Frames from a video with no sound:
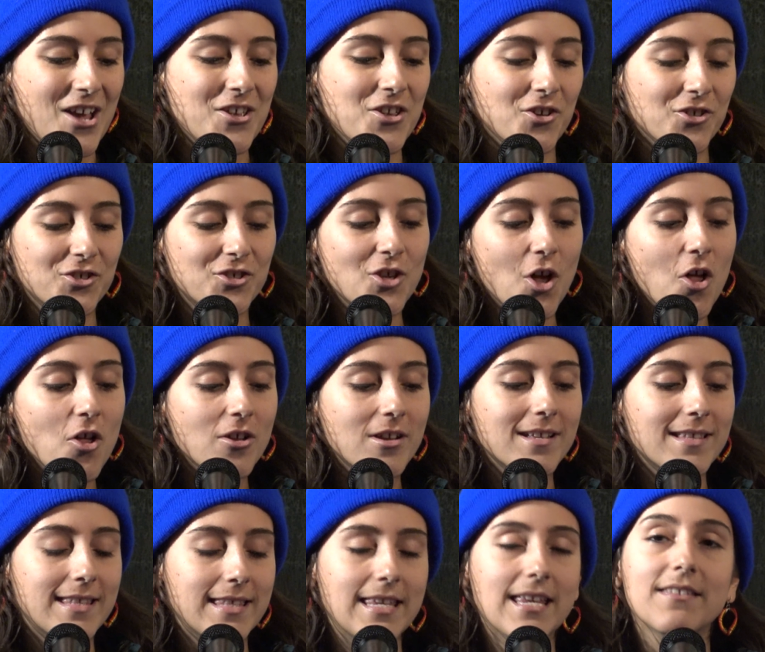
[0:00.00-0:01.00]
Your soul
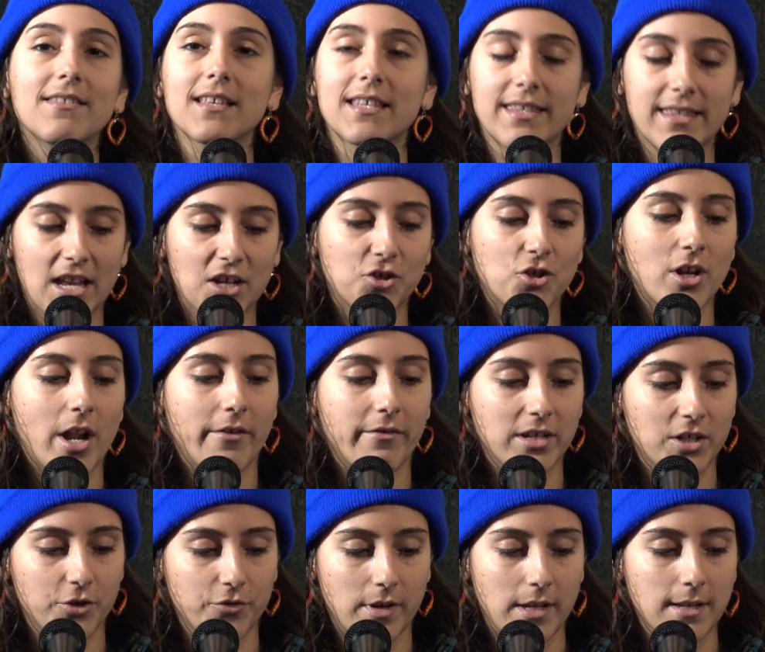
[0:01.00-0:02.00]
could see the
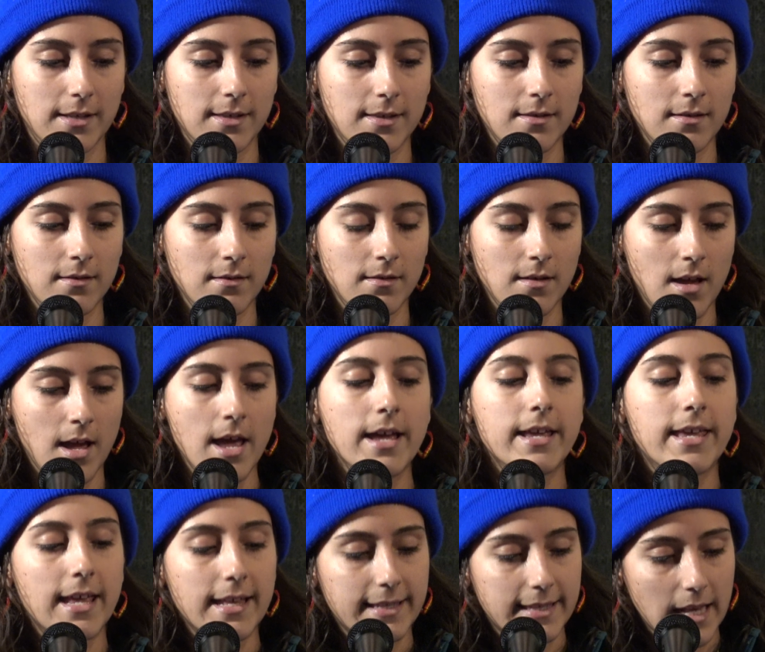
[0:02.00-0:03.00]
stationary trees,
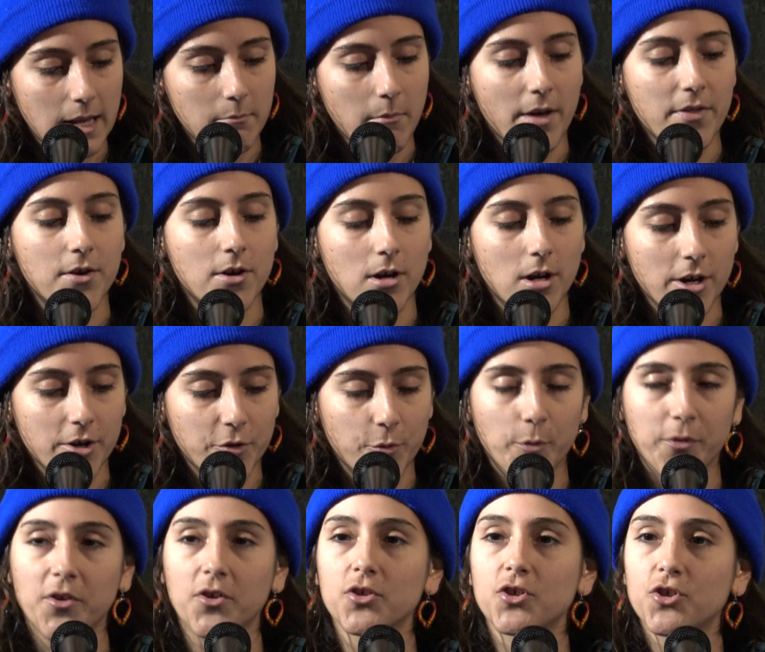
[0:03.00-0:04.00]
kissing Mother Earth
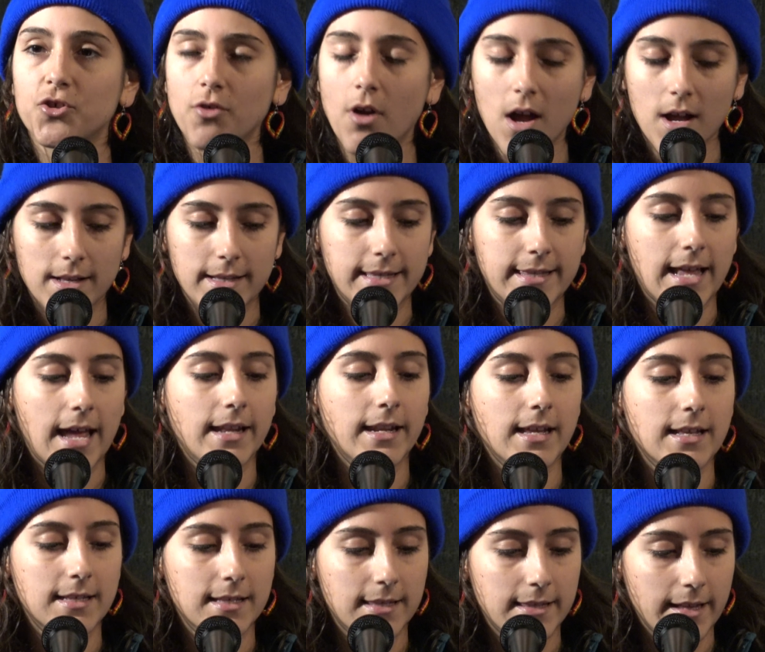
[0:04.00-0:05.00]
with their trunks
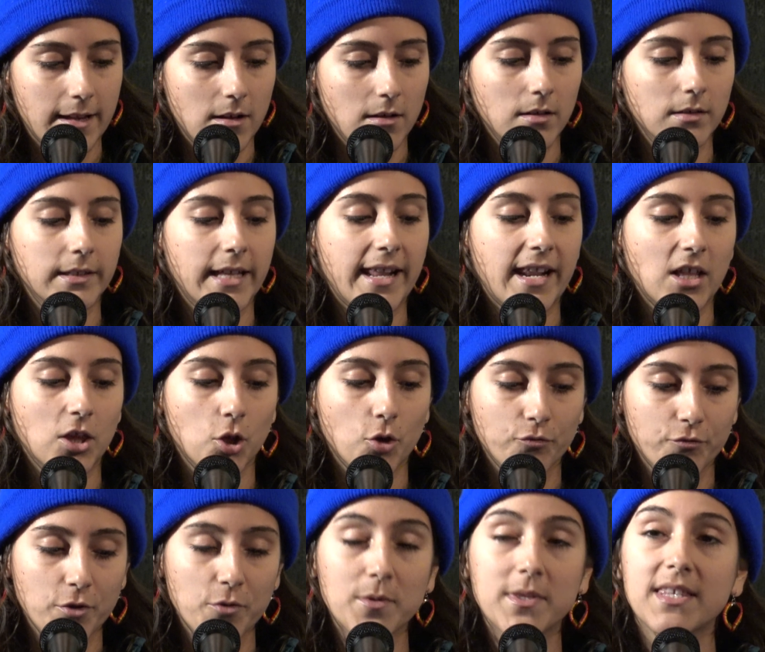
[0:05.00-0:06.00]
standing still, letting the
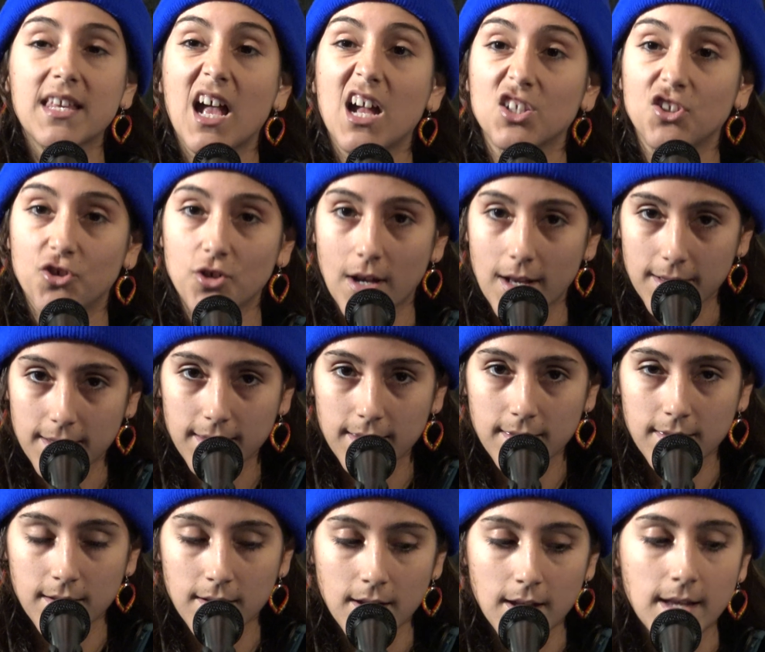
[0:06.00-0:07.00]
roots
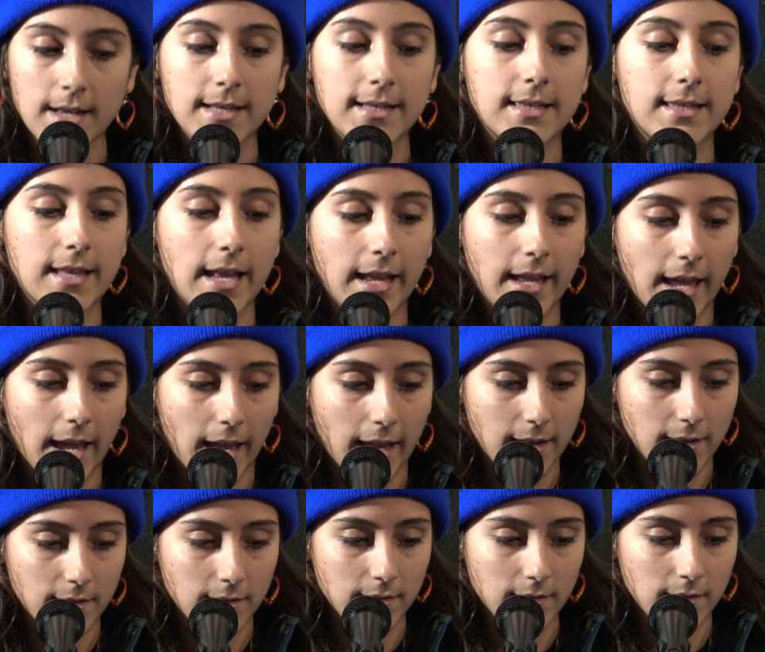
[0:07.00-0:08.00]
adjust, sink
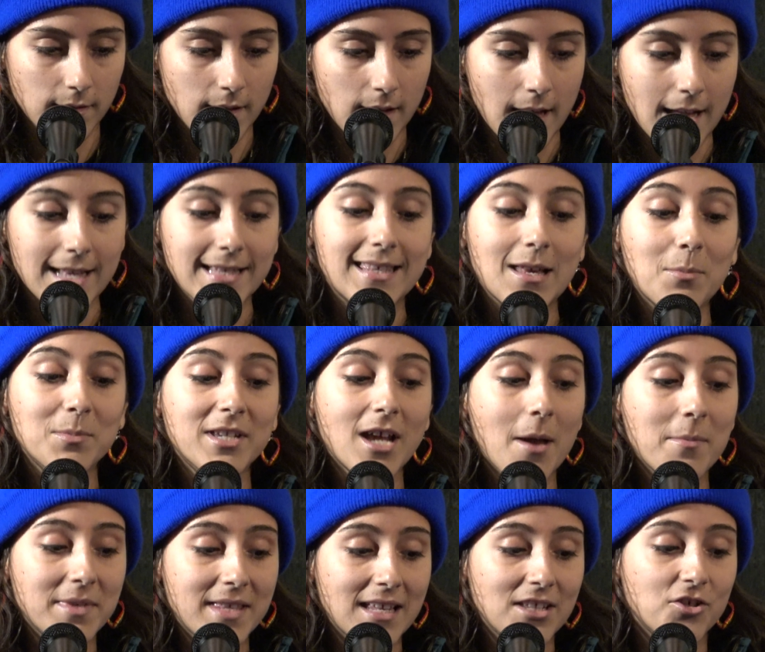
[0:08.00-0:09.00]
in,
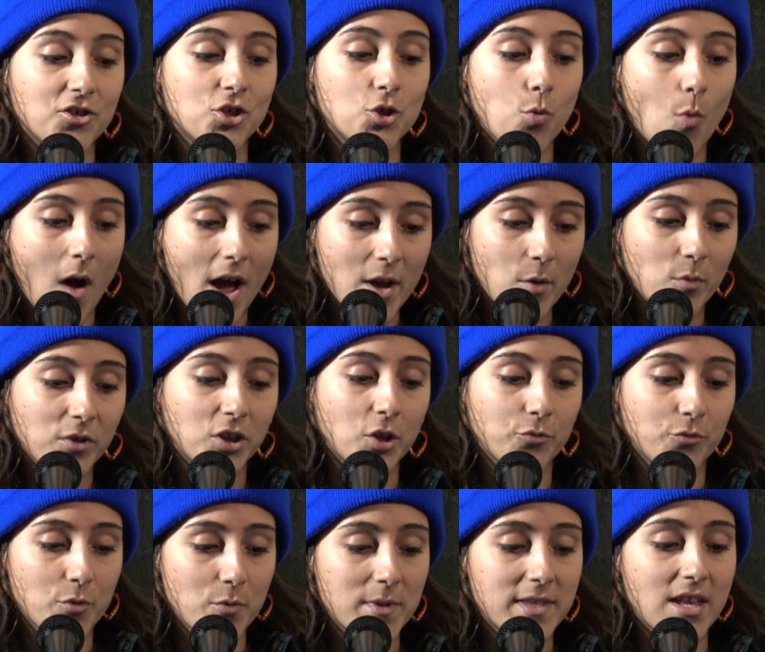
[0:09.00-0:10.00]
sometimes intertwined with the
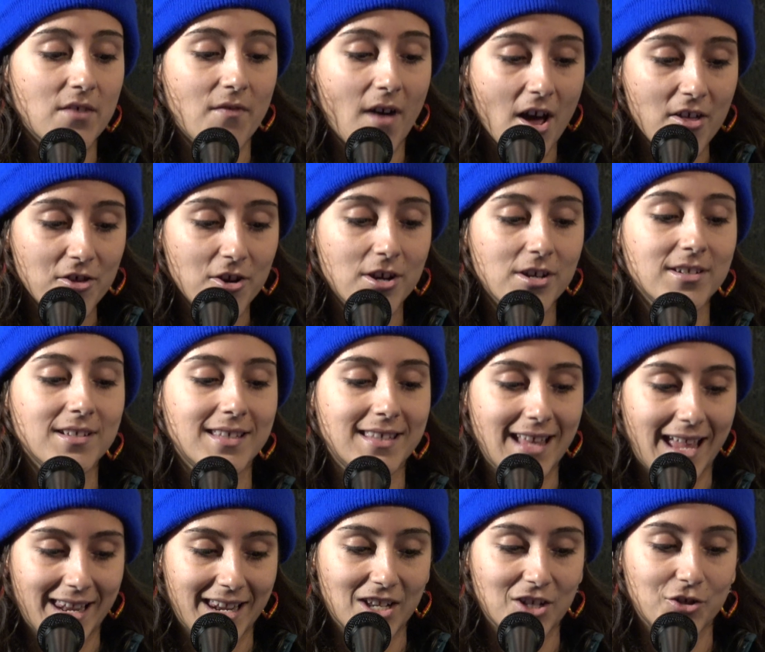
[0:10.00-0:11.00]
roots of other
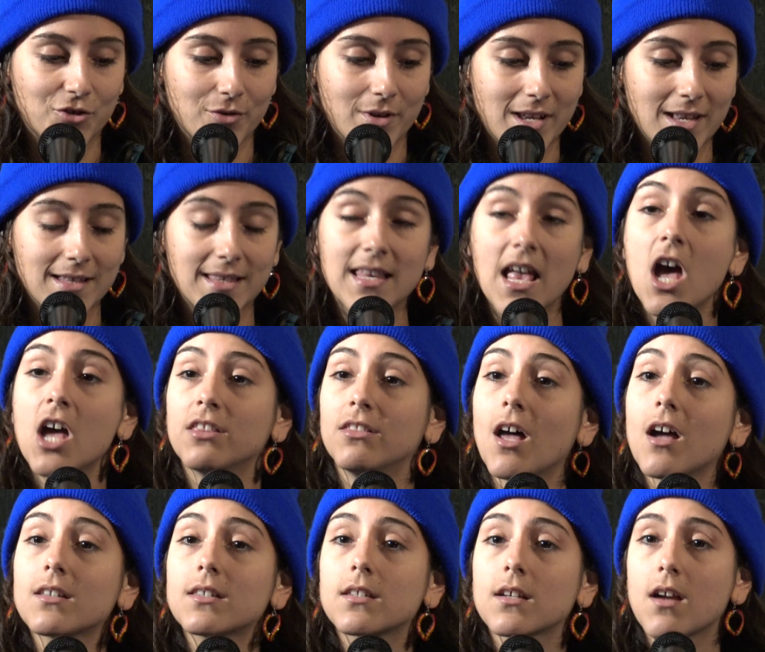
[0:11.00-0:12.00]
standing trees,
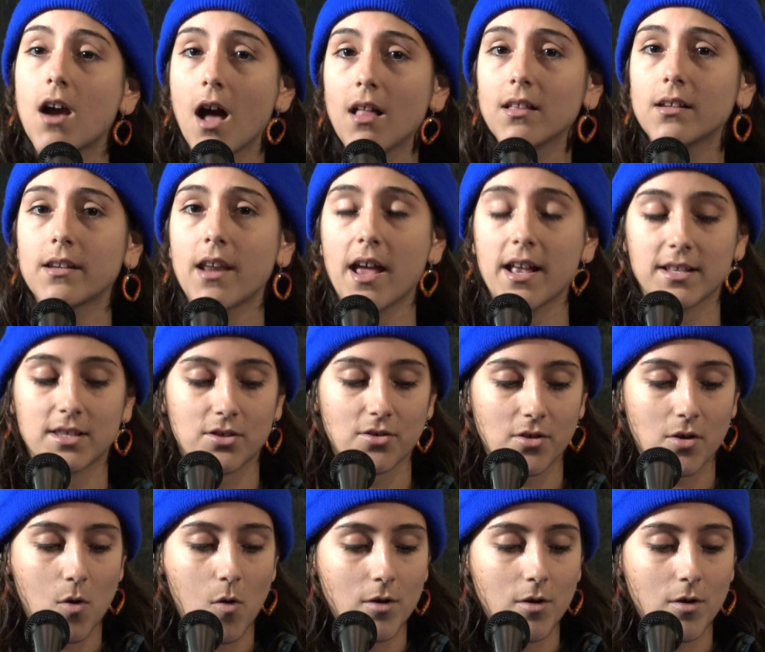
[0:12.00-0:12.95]
not to colonize their